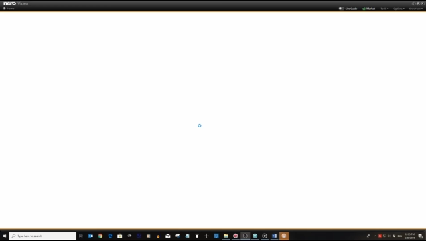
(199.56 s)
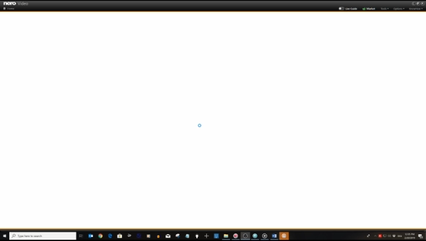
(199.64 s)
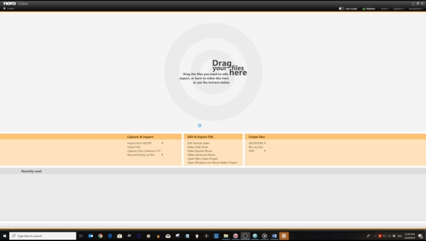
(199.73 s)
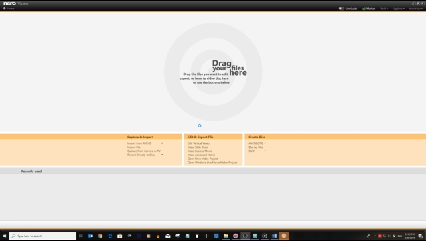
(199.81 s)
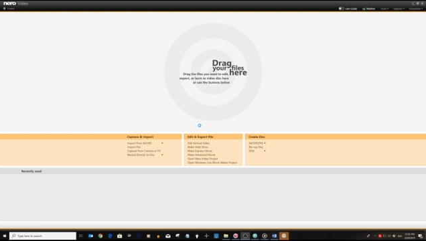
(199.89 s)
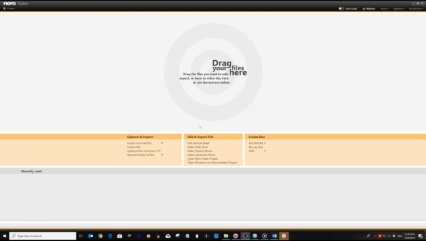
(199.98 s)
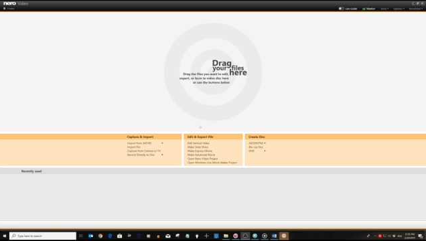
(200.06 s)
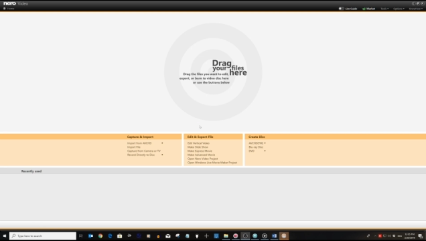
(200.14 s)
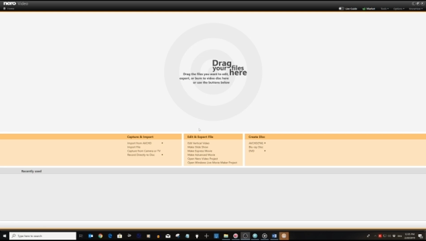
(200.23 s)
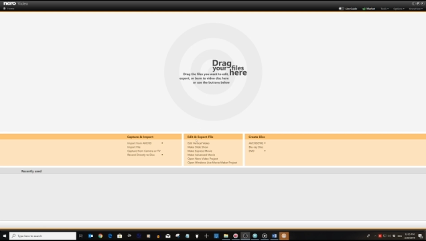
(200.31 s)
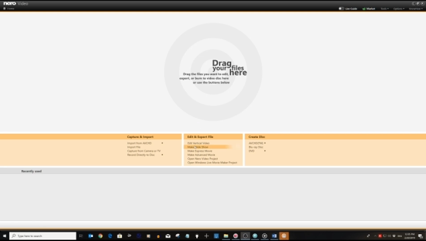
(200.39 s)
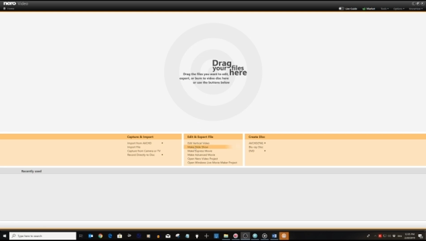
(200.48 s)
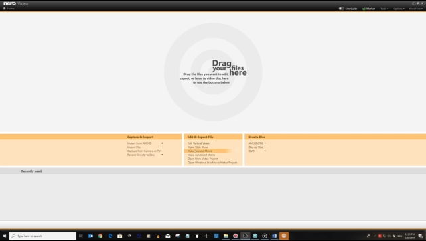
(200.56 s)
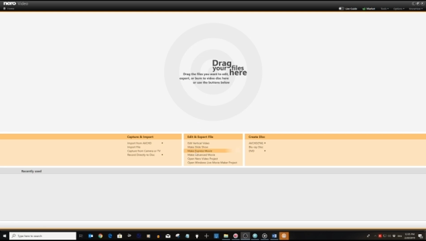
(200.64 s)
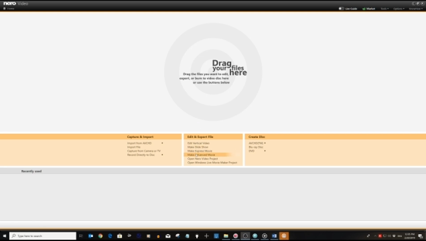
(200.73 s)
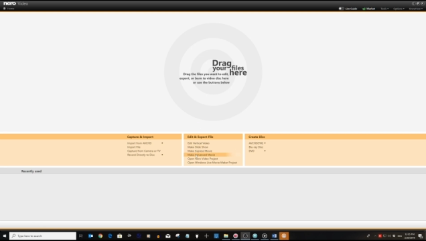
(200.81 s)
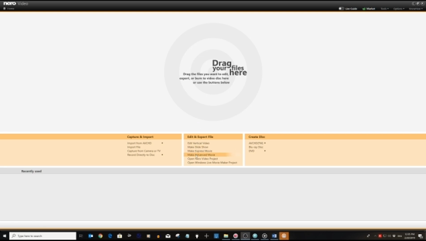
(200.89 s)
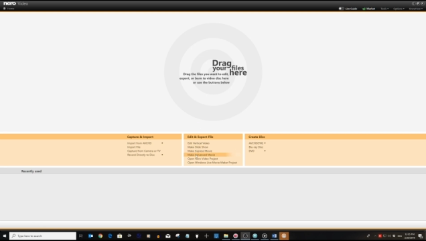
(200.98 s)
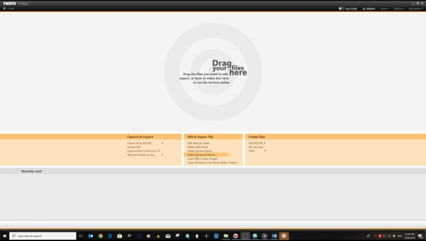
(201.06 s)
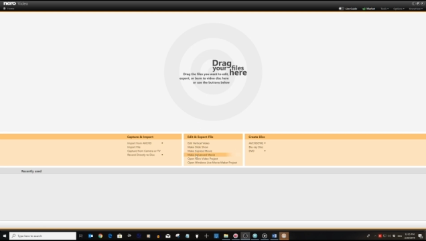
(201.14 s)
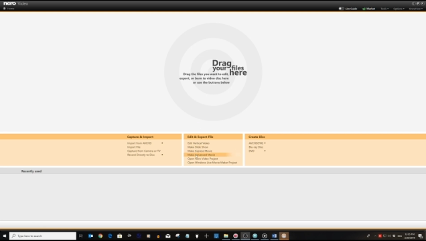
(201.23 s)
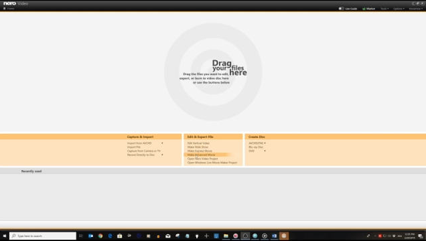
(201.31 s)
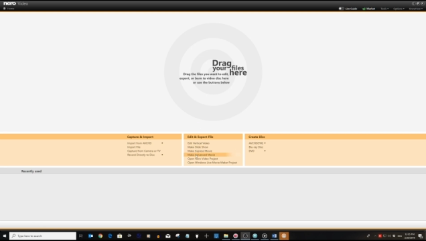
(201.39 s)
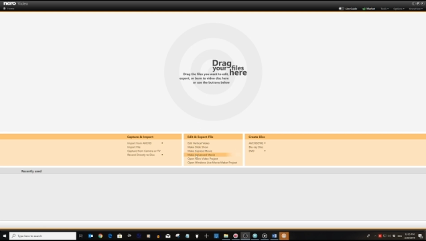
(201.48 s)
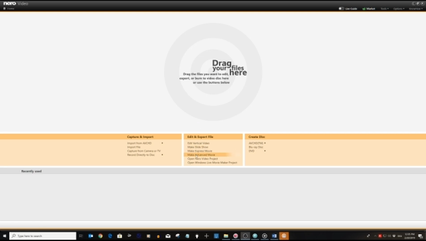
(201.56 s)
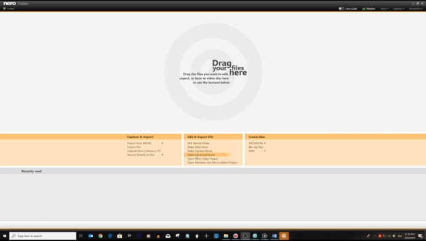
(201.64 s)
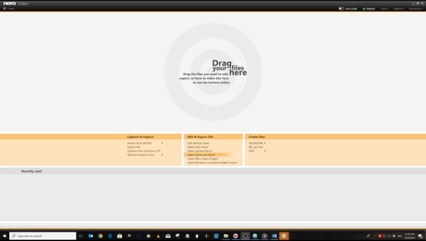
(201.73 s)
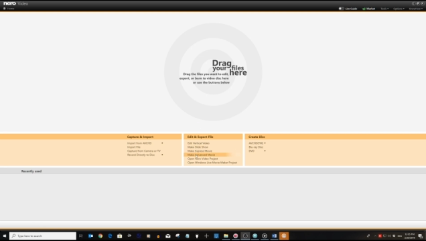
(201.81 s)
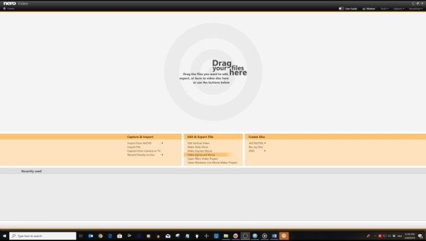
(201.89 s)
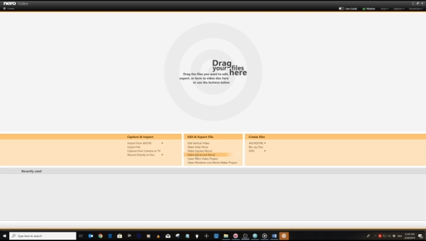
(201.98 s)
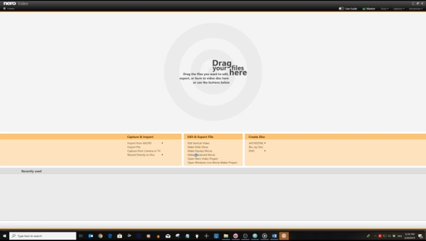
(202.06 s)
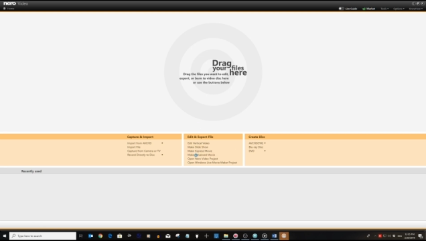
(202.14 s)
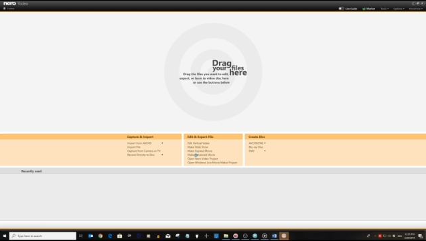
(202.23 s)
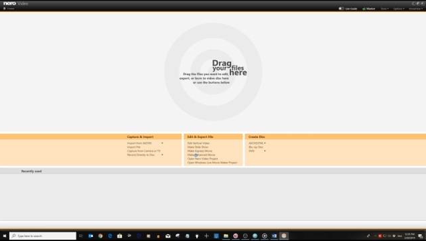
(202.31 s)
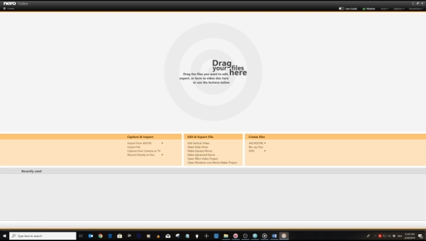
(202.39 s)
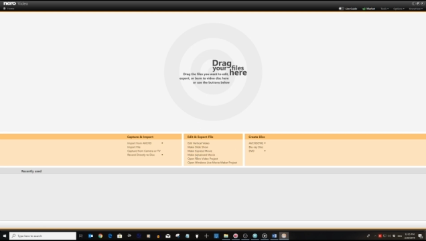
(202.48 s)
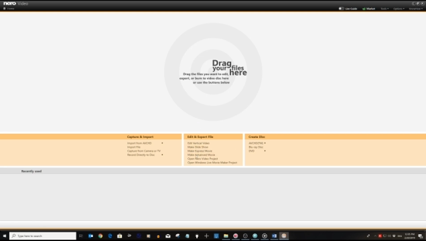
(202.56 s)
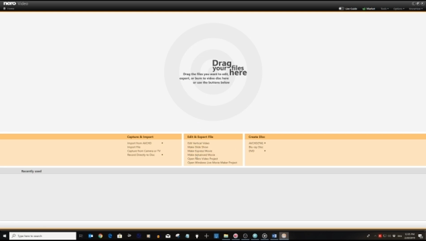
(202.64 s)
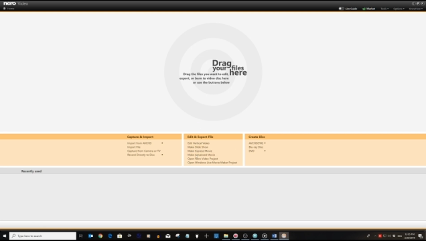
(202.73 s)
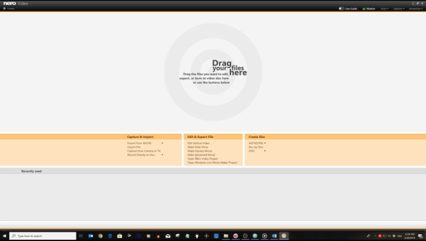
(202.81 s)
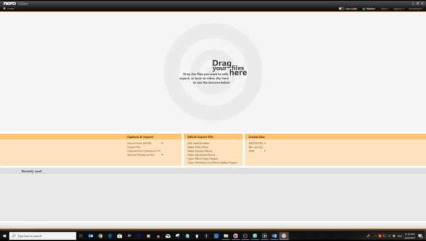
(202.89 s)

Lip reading: Nobody's mouth can be seen.